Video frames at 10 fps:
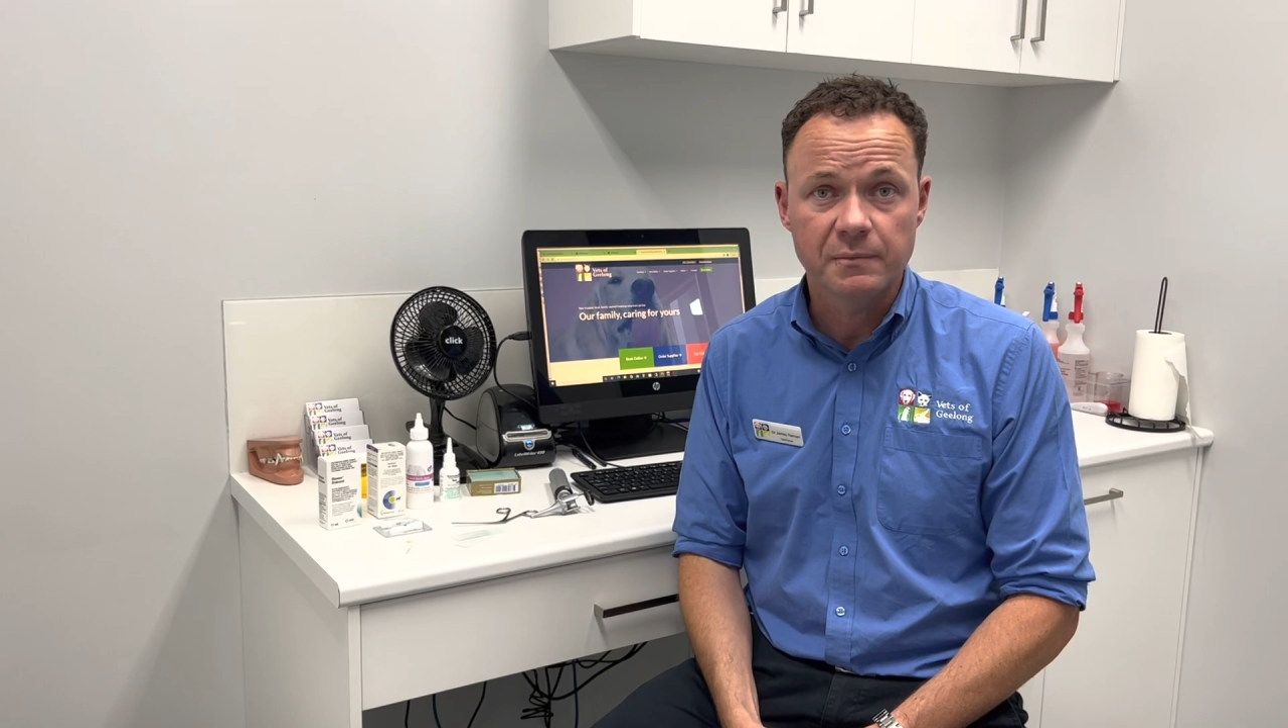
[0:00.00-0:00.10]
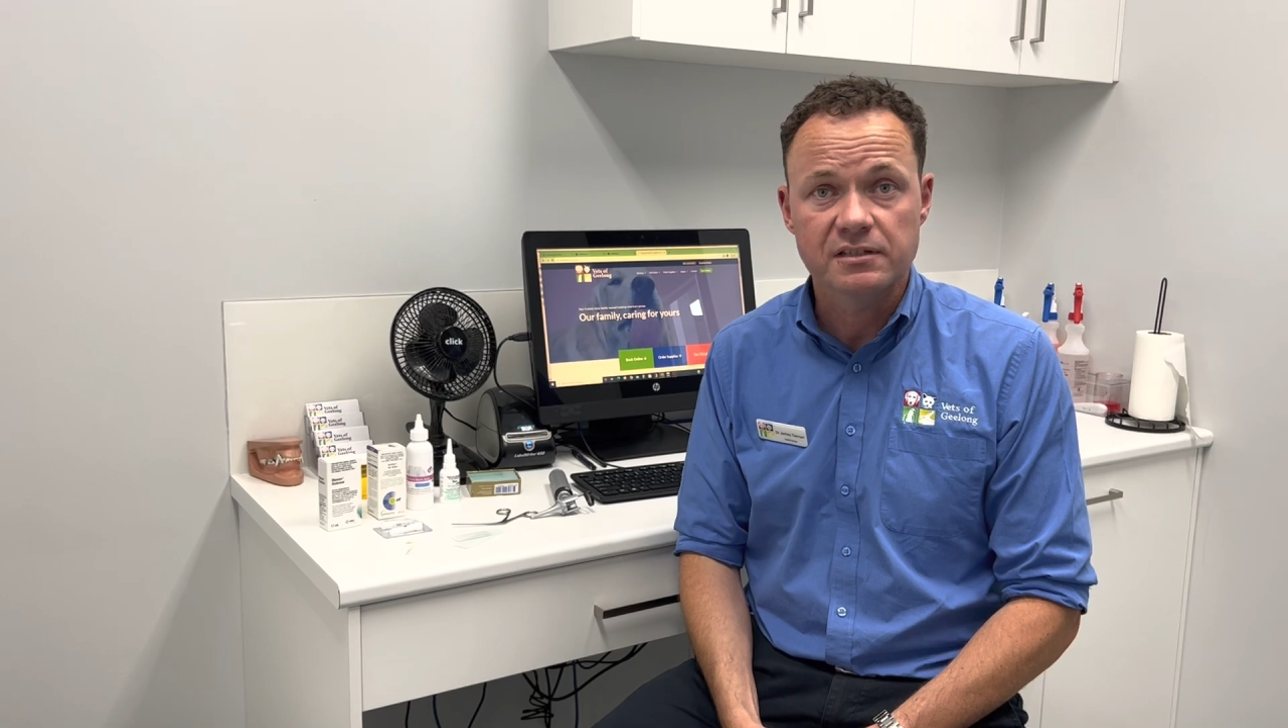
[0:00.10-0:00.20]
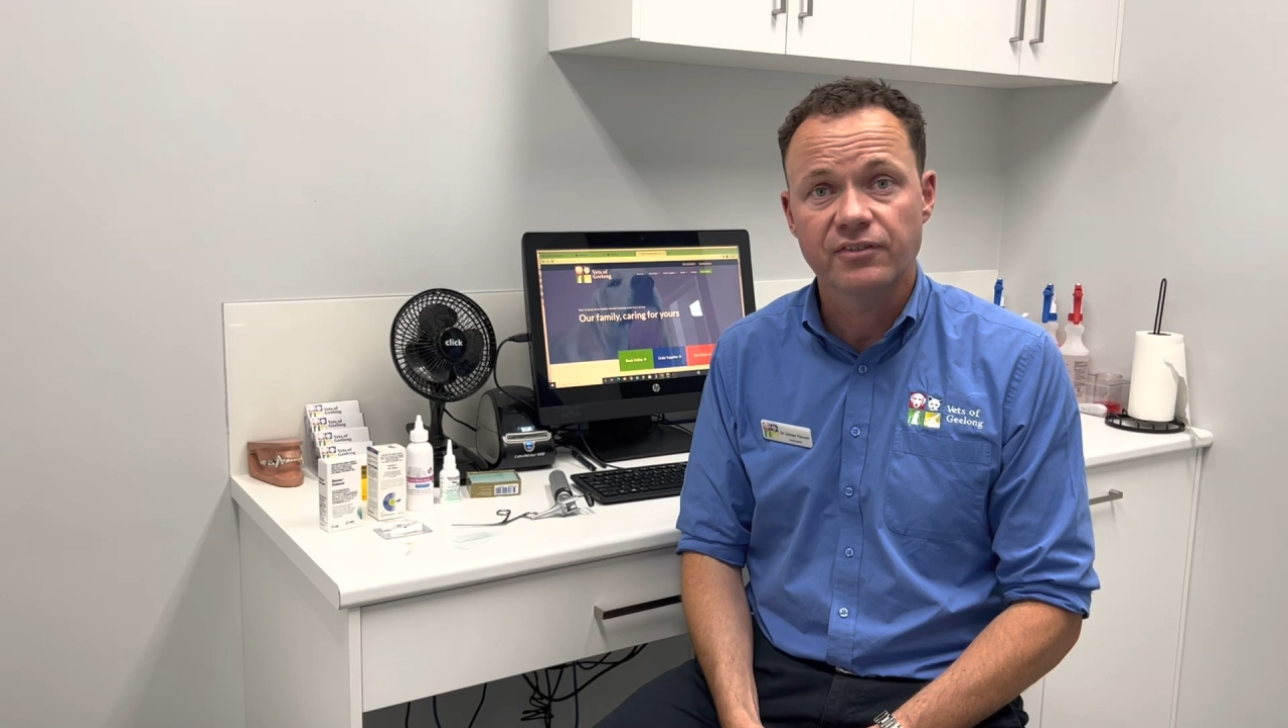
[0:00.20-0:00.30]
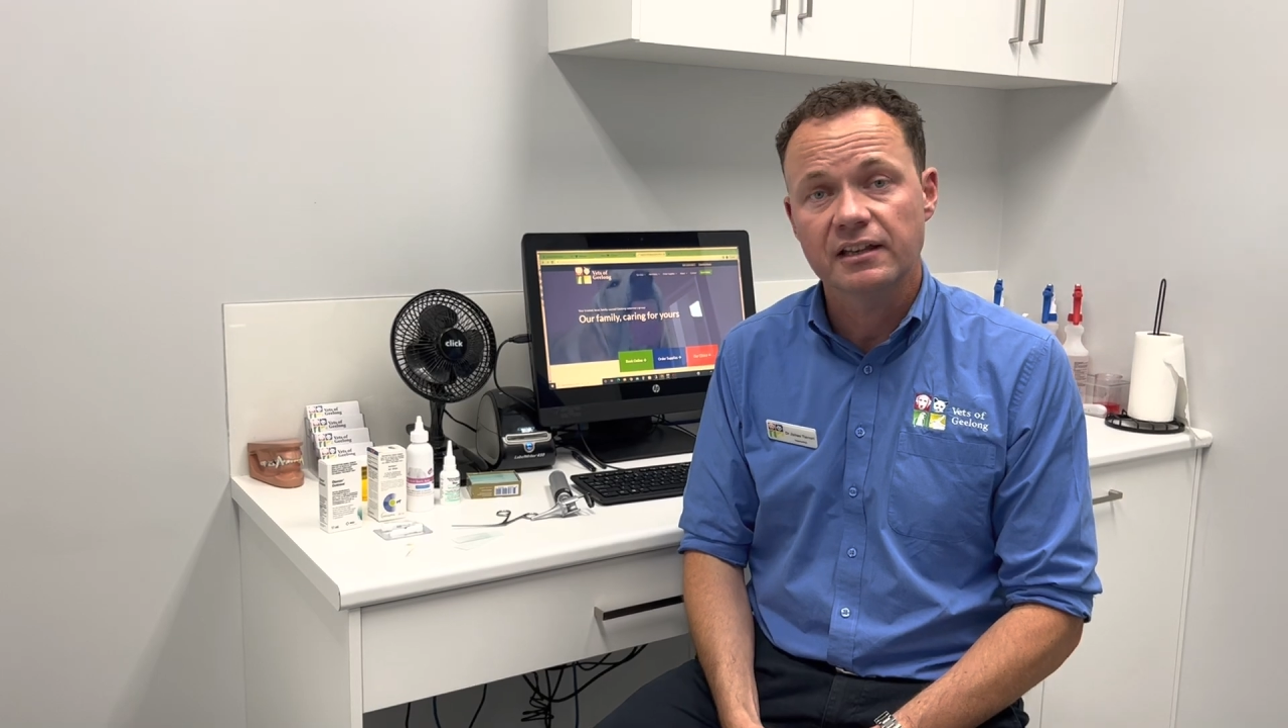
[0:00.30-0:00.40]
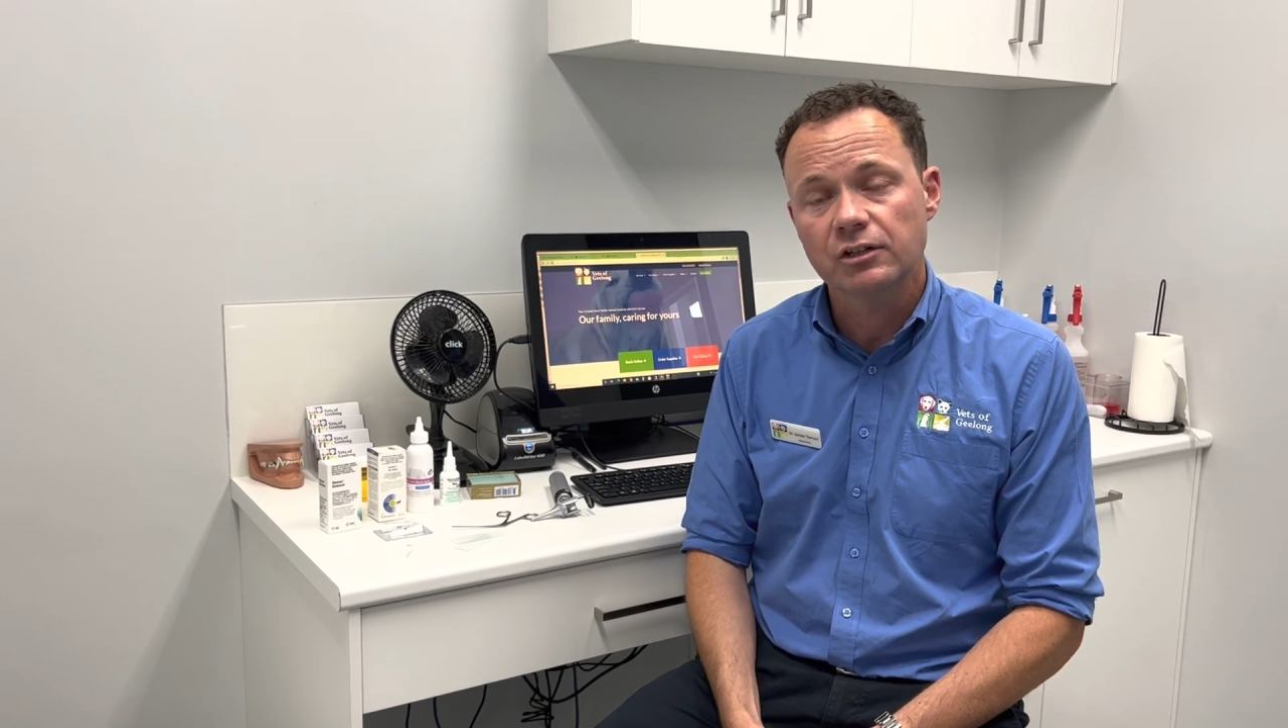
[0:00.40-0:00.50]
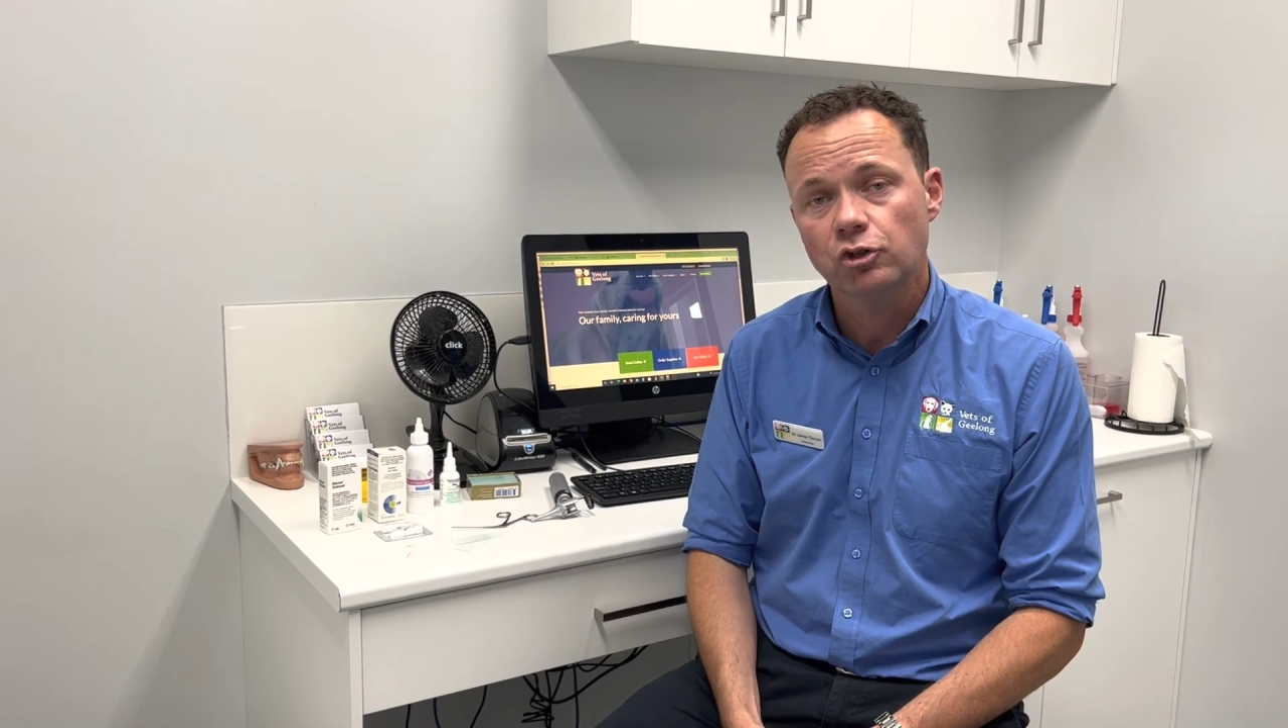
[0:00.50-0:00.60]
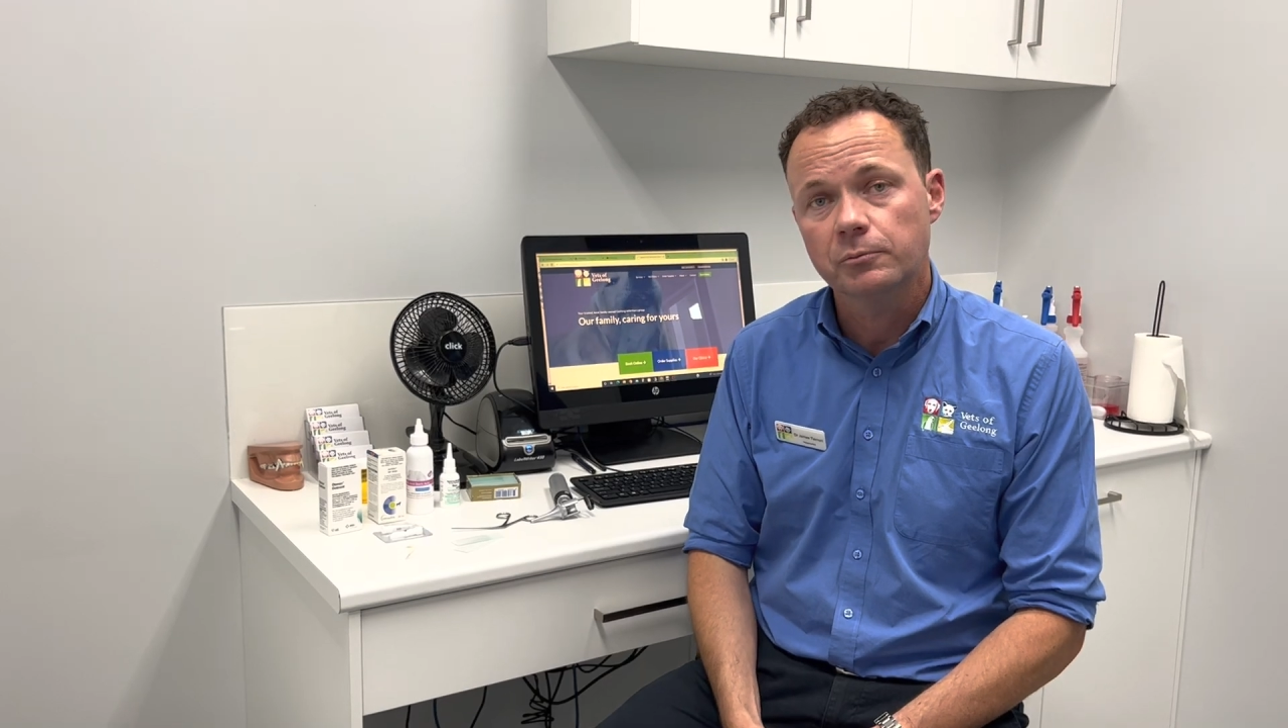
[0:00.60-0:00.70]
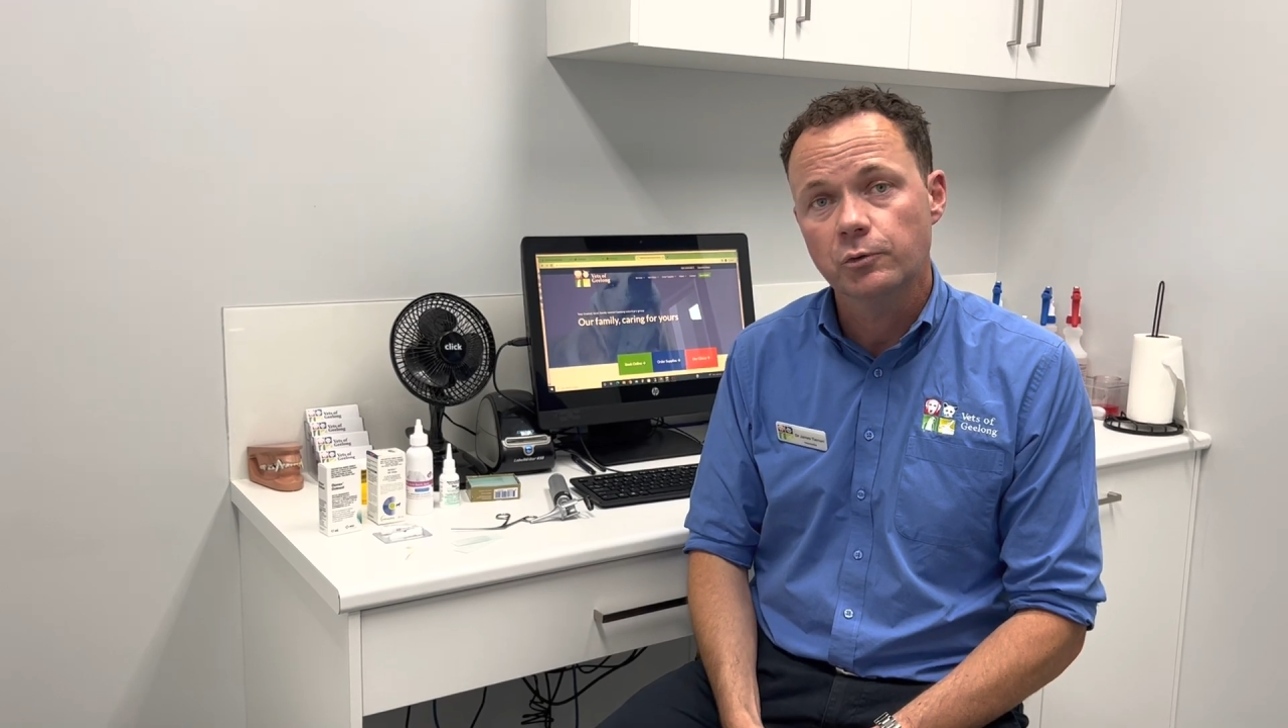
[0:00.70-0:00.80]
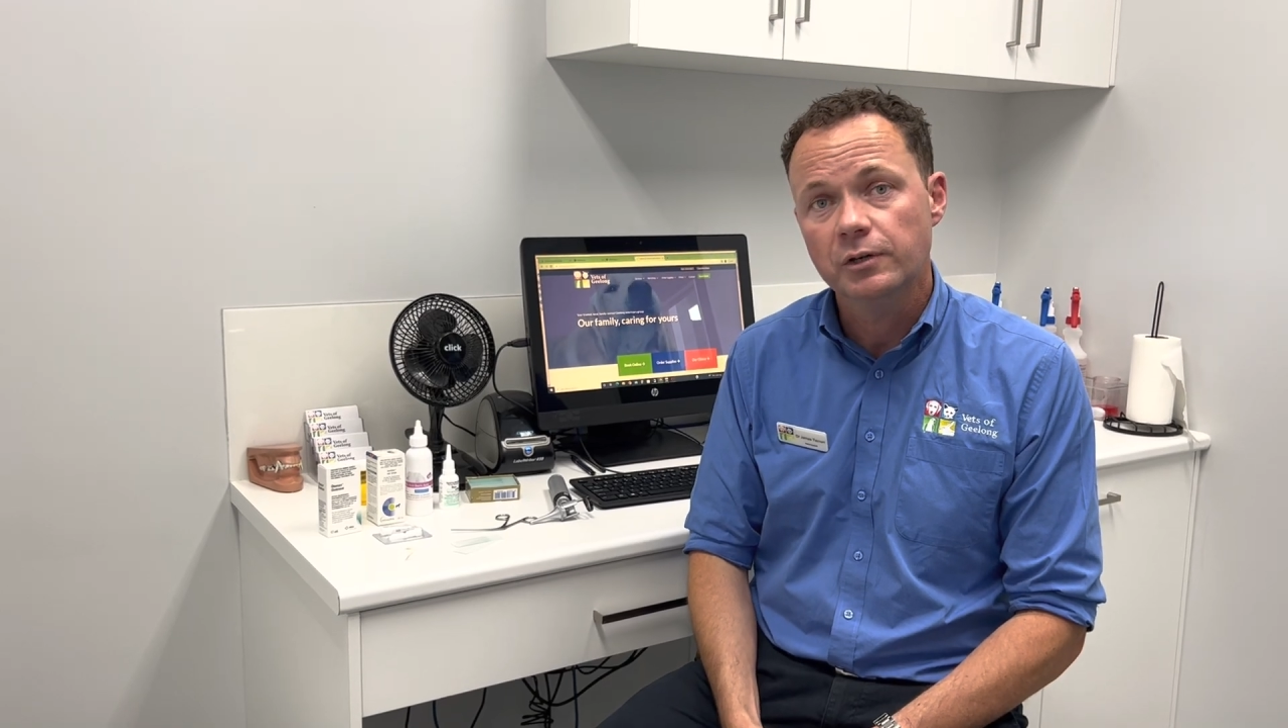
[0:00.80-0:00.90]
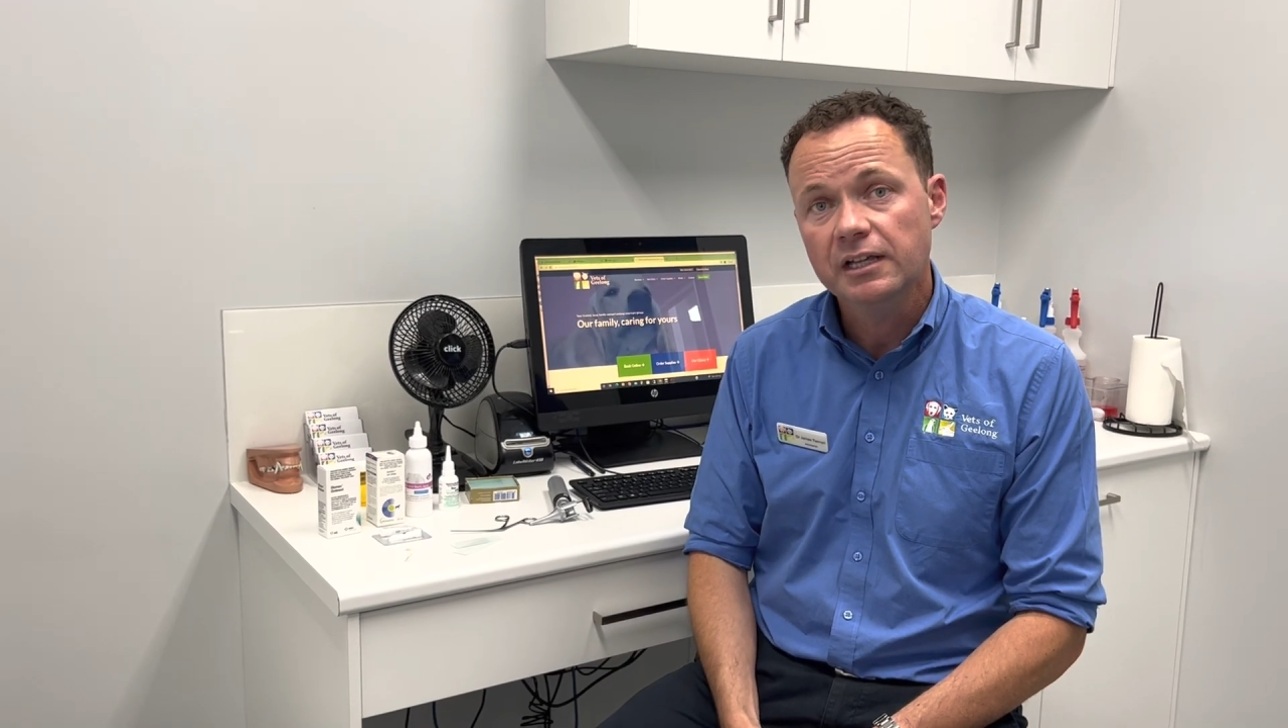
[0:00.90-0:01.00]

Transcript: it's fairly normal